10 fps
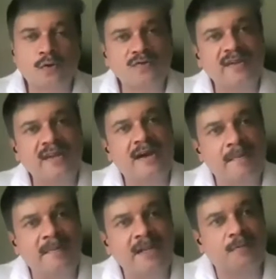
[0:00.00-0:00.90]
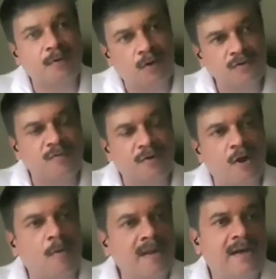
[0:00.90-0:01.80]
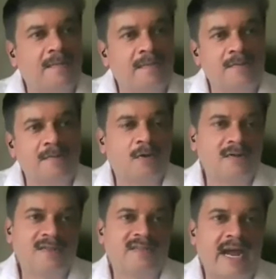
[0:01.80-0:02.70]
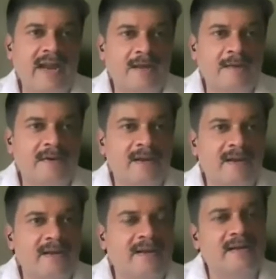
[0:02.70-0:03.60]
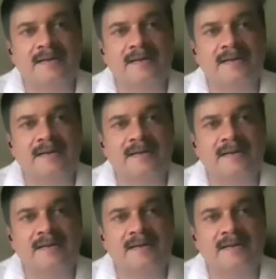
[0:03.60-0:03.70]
sourcing companies, but also for normal companies, because this child labor and